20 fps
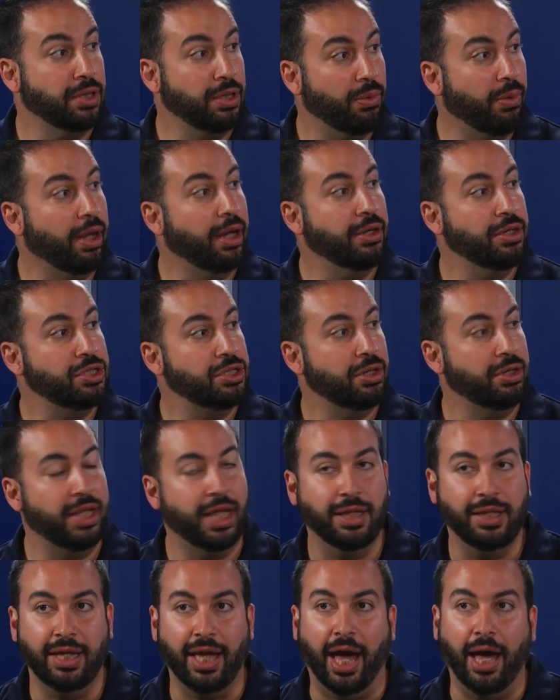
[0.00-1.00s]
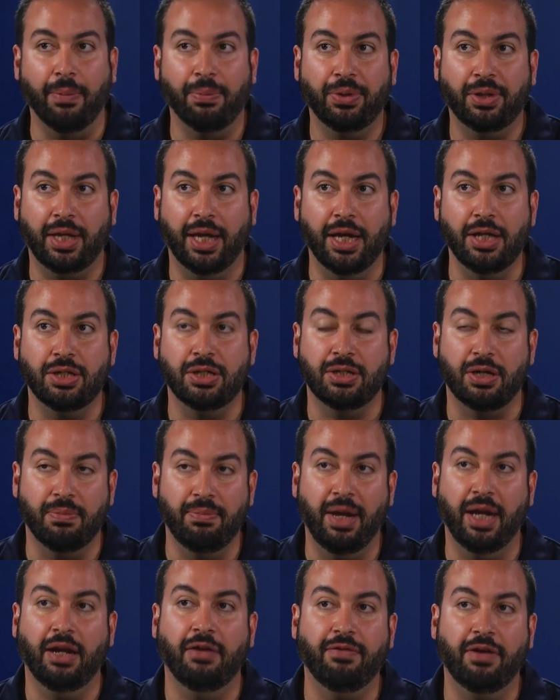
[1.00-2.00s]
You want to ensure that the applications are
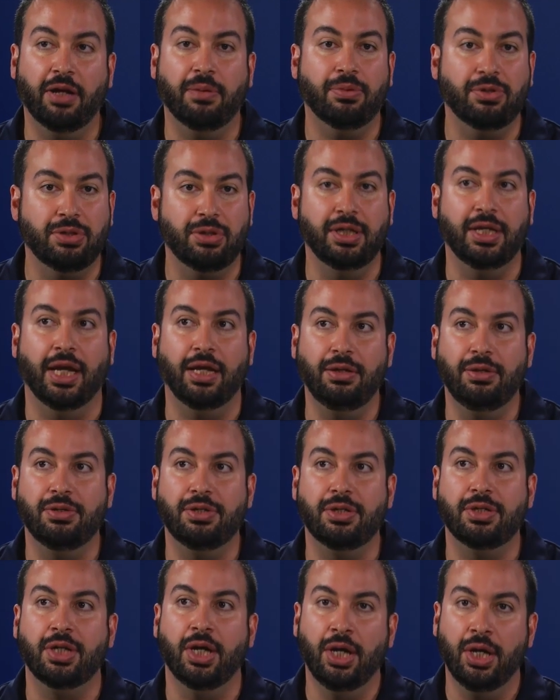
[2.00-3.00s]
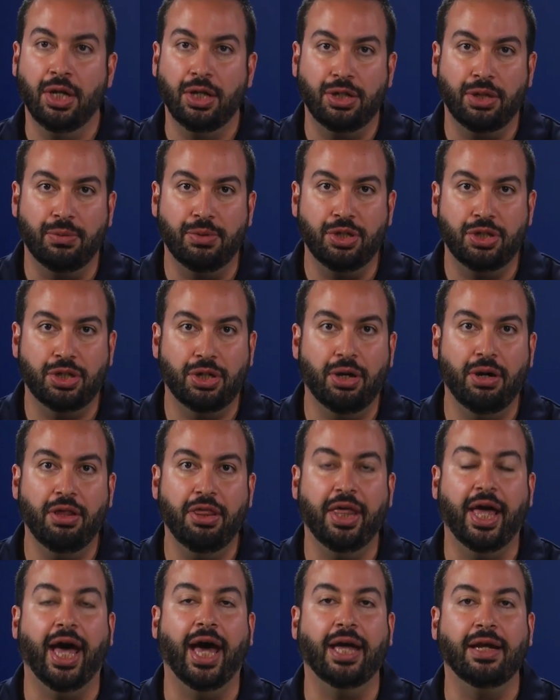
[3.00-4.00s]
made available to the end users to ensure
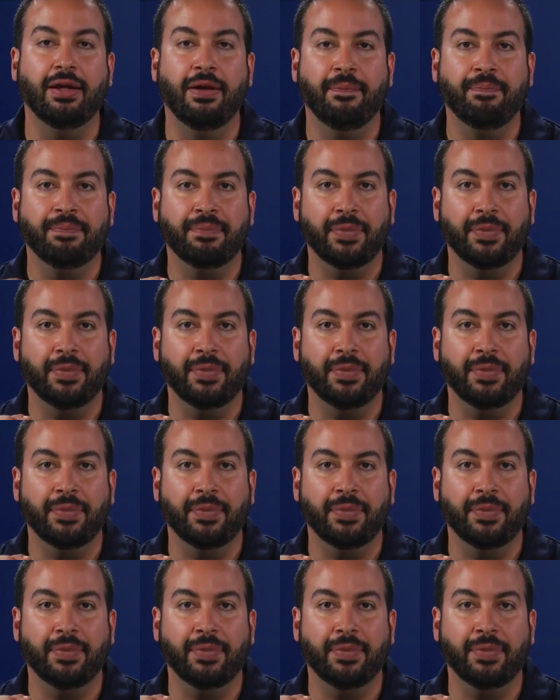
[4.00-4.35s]
that,